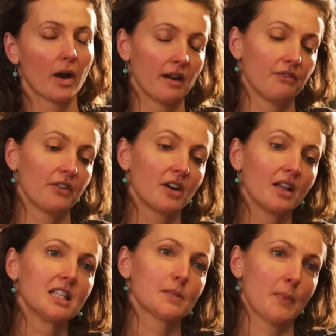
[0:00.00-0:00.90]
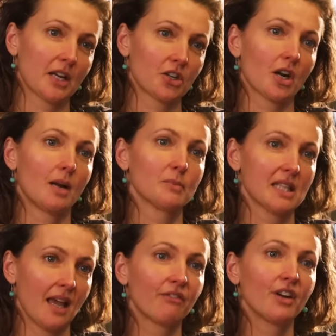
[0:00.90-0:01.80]
where a federal inspector
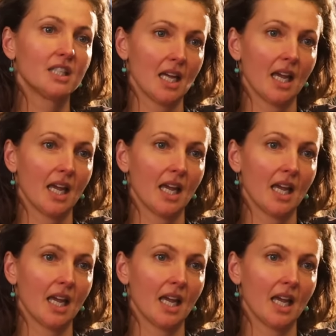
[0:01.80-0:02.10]
comes every